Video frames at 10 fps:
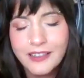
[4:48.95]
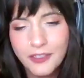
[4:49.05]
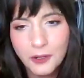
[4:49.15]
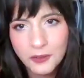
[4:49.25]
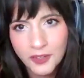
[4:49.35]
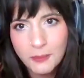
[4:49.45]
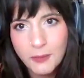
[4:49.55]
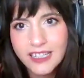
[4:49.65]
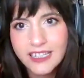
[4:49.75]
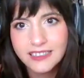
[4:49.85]
There's
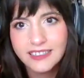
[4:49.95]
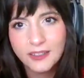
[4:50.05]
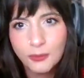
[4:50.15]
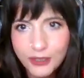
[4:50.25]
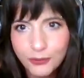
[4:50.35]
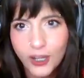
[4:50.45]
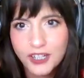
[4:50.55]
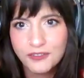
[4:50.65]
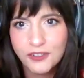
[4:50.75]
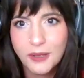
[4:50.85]
homunculus. We've
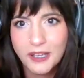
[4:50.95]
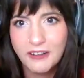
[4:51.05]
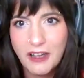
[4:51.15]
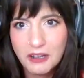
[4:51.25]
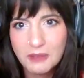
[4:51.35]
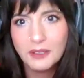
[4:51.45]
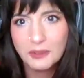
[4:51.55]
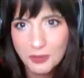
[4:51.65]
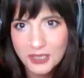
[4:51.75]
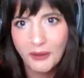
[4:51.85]
watched Full Metal
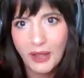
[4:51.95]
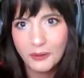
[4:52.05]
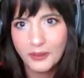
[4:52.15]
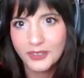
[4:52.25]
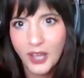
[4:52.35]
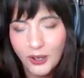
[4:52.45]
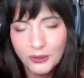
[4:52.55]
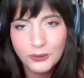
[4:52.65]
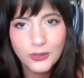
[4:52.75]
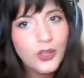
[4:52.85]
Alchemist. We know how this
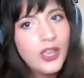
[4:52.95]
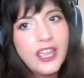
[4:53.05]
goes.